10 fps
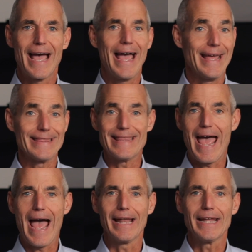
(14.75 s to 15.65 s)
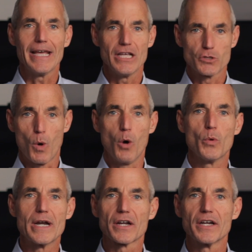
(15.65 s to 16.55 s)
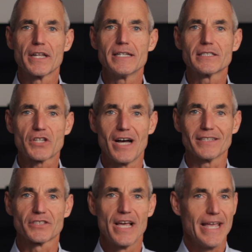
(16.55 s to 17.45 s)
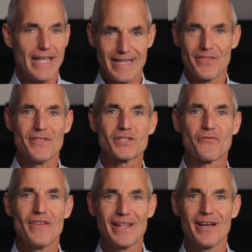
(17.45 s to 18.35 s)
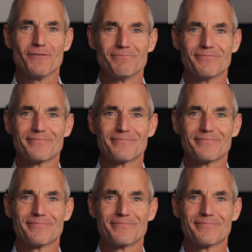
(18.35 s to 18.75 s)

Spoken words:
and that is what we are going to discuss in this video.